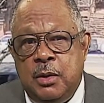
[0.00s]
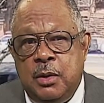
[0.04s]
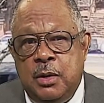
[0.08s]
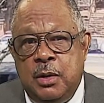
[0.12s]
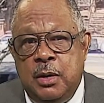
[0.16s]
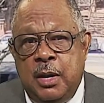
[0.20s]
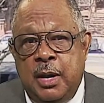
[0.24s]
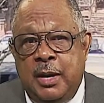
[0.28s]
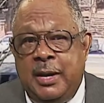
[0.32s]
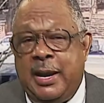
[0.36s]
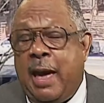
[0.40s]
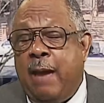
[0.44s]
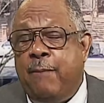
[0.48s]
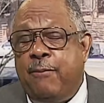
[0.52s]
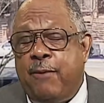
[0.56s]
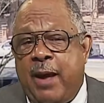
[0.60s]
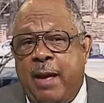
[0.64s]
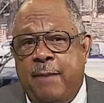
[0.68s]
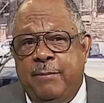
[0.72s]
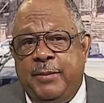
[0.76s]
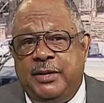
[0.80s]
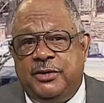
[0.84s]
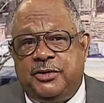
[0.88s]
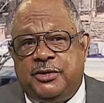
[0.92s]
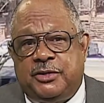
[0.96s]
And Abraham
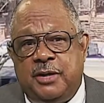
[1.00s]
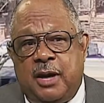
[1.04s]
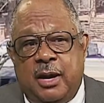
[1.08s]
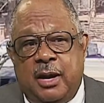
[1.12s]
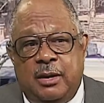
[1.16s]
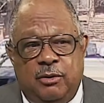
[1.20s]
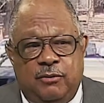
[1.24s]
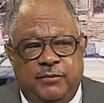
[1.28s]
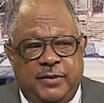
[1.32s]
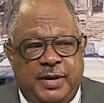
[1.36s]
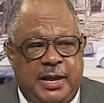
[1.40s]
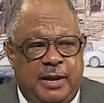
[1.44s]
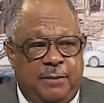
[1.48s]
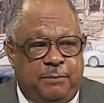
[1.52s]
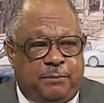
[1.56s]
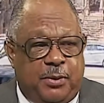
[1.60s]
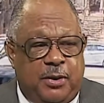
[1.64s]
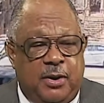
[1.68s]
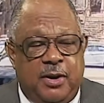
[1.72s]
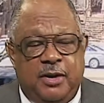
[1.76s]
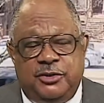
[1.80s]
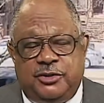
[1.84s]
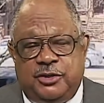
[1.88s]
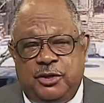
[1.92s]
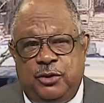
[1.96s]
gets started over there in
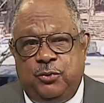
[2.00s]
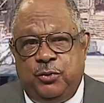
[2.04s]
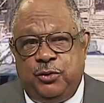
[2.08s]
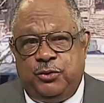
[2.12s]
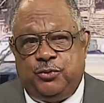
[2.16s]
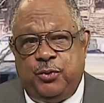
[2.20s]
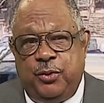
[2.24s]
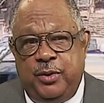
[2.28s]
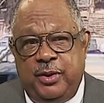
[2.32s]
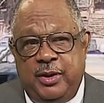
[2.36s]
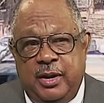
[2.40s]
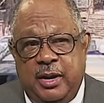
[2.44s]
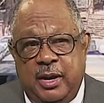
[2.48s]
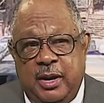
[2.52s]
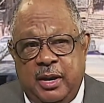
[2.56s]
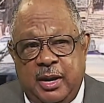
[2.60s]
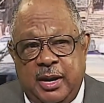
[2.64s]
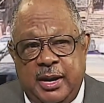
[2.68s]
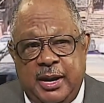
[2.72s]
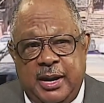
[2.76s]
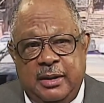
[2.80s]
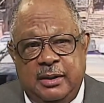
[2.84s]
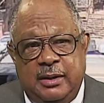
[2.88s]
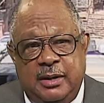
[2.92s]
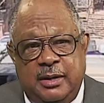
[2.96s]
Persia, which we uh,
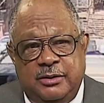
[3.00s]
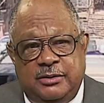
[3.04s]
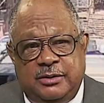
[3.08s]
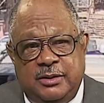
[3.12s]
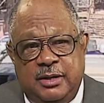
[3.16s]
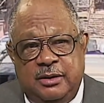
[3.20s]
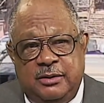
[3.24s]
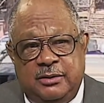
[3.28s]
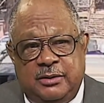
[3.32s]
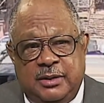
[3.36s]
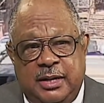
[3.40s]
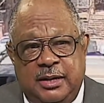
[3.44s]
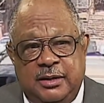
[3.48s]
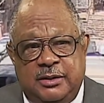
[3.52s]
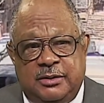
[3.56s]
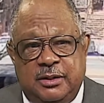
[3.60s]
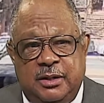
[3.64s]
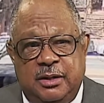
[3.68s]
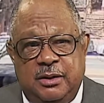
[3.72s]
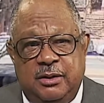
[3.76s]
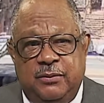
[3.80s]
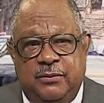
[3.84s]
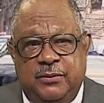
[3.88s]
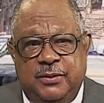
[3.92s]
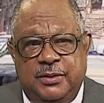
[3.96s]
again it said that
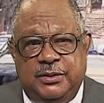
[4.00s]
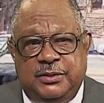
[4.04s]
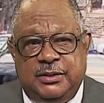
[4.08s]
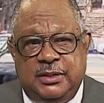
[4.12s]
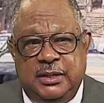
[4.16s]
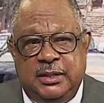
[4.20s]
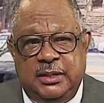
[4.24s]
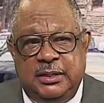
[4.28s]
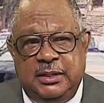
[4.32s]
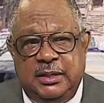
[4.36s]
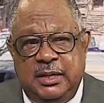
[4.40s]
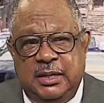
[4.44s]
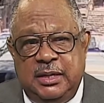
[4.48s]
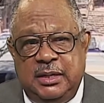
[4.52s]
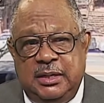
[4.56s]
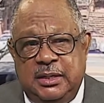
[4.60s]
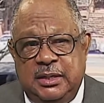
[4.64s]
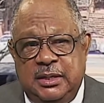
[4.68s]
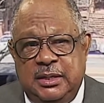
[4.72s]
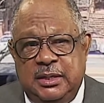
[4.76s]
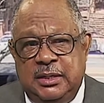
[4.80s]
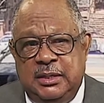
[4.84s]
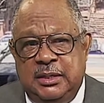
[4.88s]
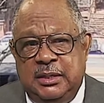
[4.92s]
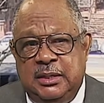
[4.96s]
uh, was uh,
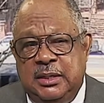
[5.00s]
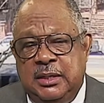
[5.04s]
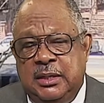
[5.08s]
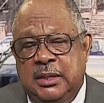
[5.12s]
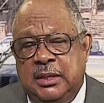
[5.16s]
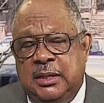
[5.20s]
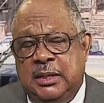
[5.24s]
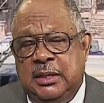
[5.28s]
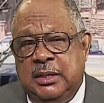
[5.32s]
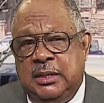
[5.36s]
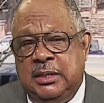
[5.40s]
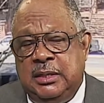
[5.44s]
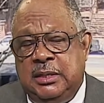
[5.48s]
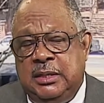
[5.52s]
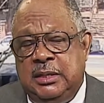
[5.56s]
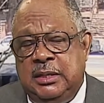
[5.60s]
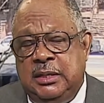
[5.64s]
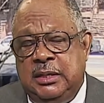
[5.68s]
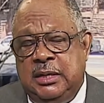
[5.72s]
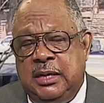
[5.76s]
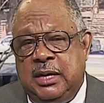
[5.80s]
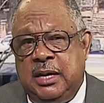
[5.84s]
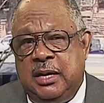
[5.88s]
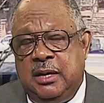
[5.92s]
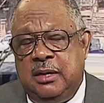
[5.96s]
the
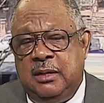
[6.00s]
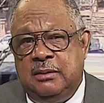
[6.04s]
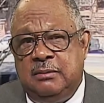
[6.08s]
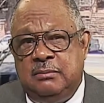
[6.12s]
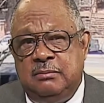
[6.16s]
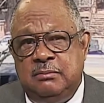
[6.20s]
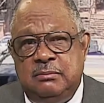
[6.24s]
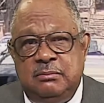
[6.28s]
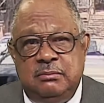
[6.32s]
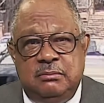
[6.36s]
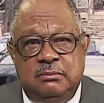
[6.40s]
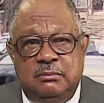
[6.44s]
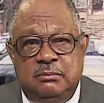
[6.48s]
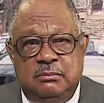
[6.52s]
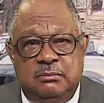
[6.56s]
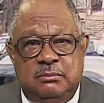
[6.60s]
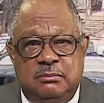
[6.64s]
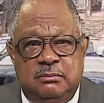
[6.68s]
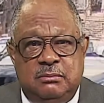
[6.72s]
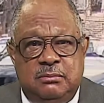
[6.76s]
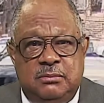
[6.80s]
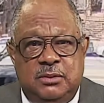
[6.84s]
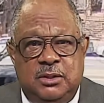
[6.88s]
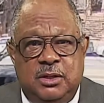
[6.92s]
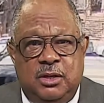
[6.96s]
the uh,
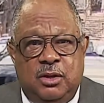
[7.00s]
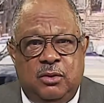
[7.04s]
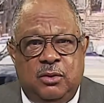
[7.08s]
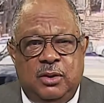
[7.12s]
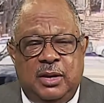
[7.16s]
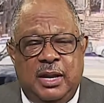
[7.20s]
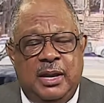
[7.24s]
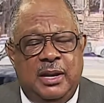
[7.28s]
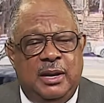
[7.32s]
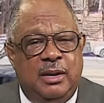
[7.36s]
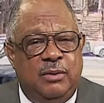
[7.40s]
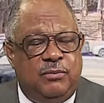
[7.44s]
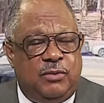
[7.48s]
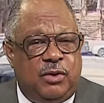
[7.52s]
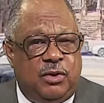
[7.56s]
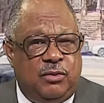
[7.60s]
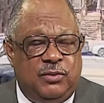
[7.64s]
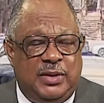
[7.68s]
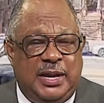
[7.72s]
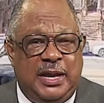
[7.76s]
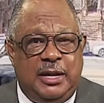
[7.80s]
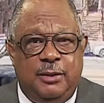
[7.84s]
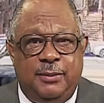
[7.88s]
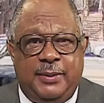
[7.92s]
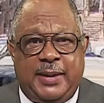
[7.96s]
you know
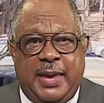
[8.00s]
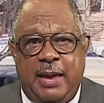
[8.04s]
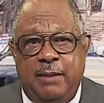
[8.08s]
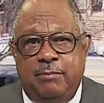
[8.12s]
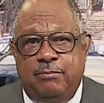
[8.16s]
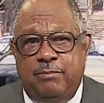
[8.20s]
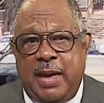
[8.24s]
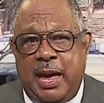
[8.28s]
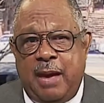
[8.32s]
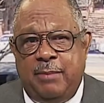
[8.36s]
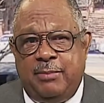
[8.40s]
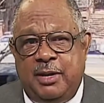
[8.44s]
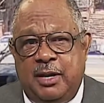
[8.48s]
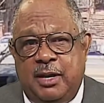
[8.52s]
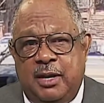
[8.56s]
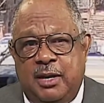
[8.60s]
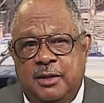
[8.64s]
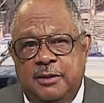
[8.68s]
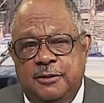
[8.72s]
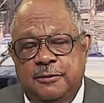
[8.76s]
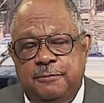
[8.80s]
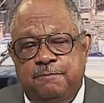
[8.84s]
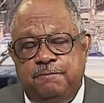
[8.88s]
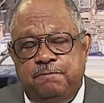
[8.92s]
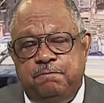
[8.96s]
later became Babylon.